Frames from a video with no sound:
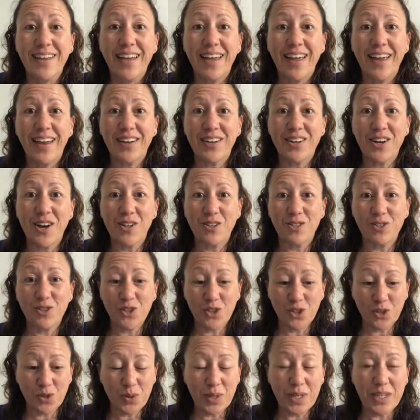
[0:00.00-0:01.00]
And Color
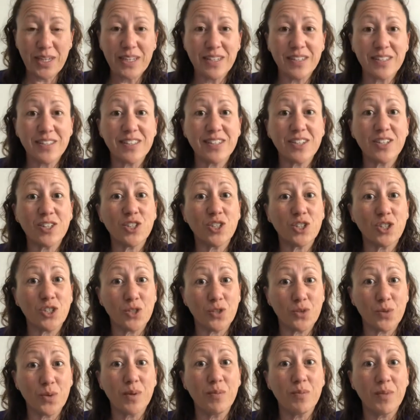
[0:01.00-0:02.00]
Street is
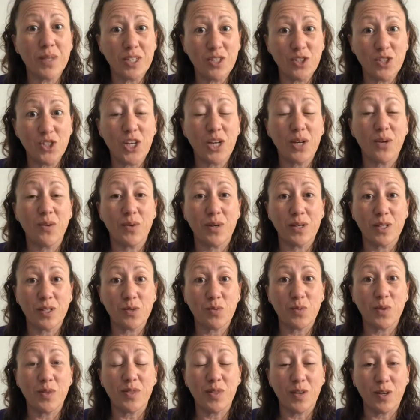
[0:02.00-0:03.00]
extremely
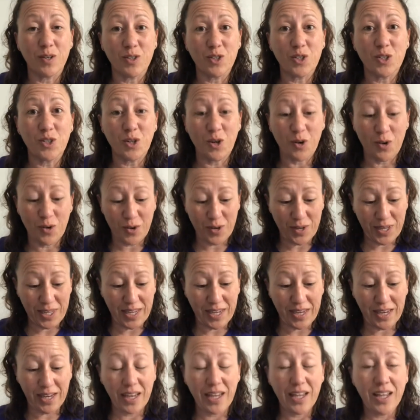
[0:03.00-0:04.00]
generous with their starter
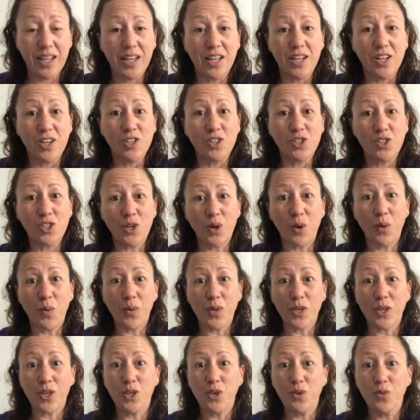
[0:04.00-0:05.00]
kit. So
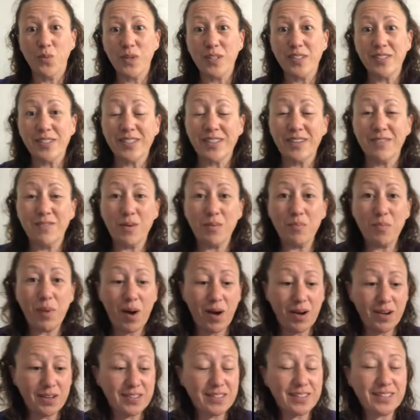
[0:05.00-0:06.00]
you receive a
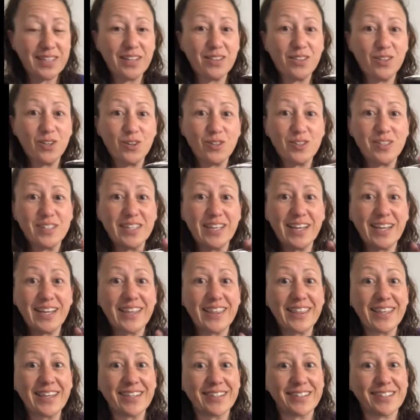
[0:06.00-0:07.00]
box that looks
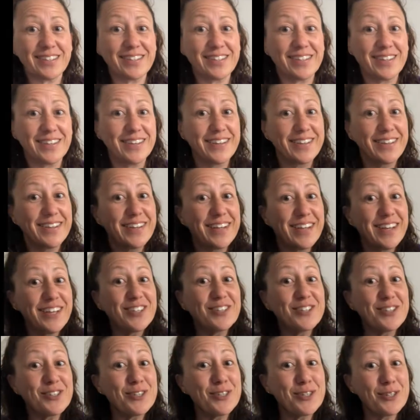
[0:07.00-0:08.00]
like this.
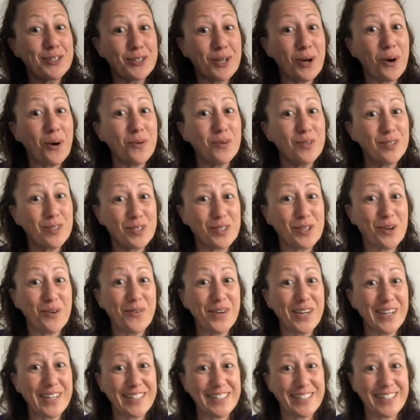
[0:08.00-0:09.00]
It's so,
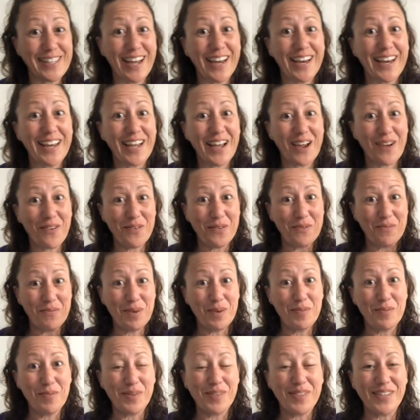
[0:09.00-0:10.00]
so exciting. I
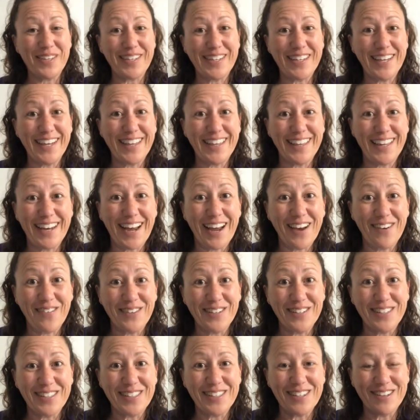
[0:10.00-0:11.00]
remember the day that I
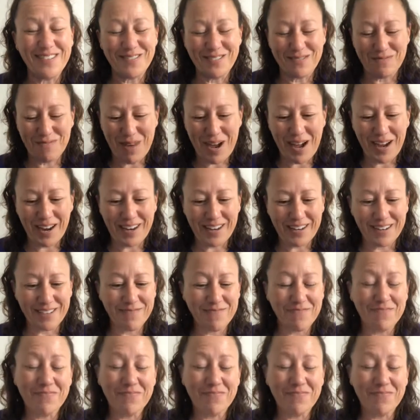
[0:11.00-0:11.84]
received mine.